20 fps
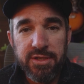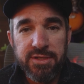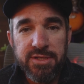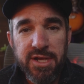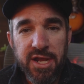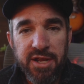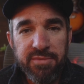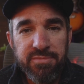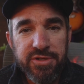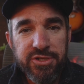The
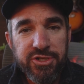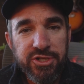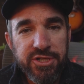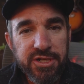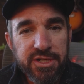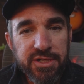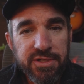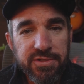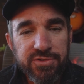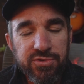Time
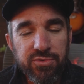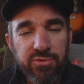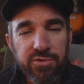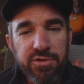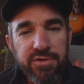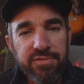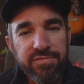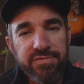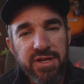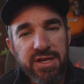Machine
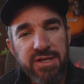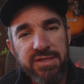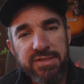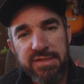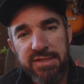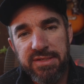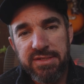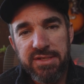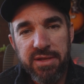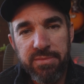sort of does
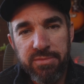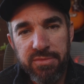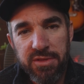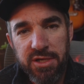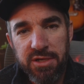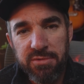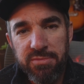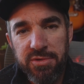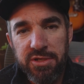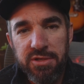the same
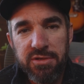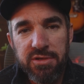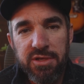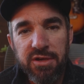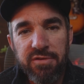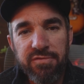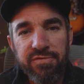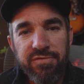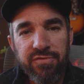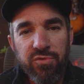thing, but you
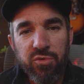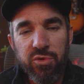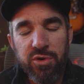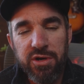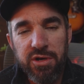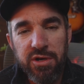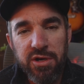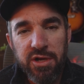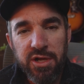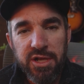get
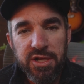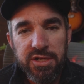4